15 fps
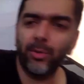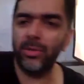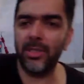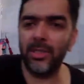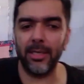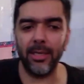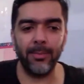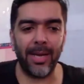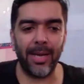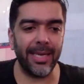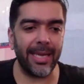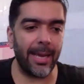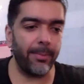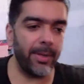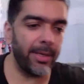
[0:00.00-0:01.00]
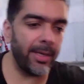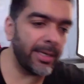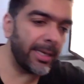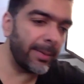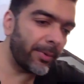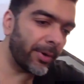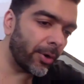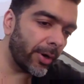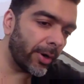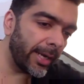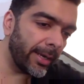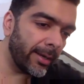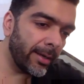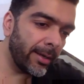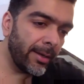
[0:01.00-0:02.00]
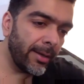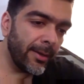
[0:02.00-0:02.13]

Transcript: like to sit in my cabin and keep recording.